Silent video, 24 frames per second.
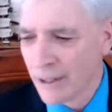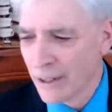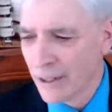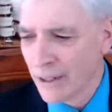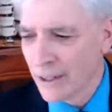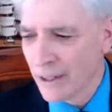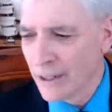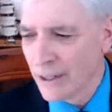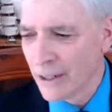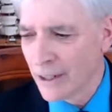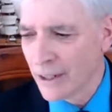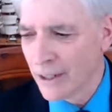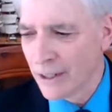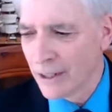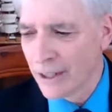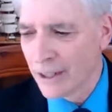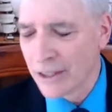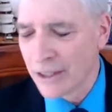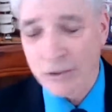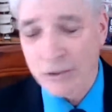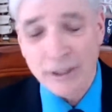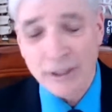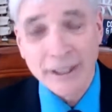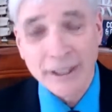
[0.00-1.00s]

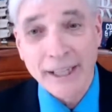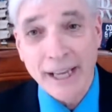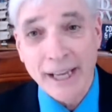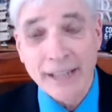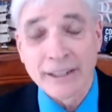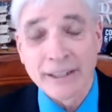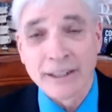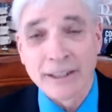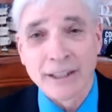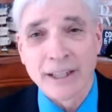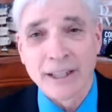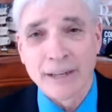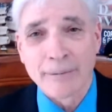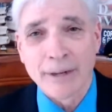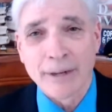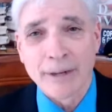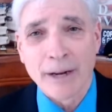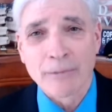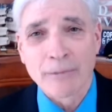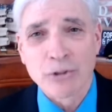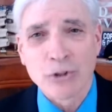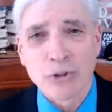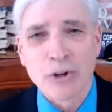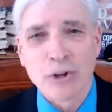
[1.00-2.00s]
it's really getting to them. And
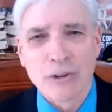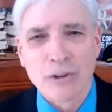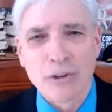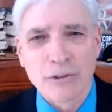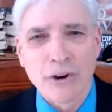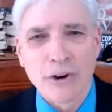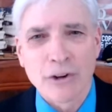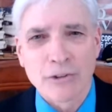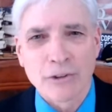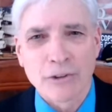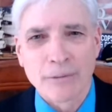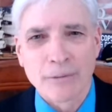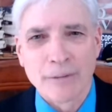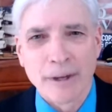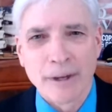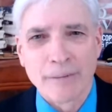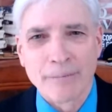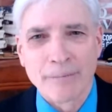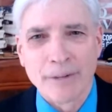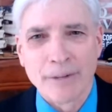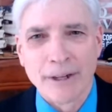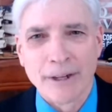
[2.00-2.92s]
I'm sure you've heard from them.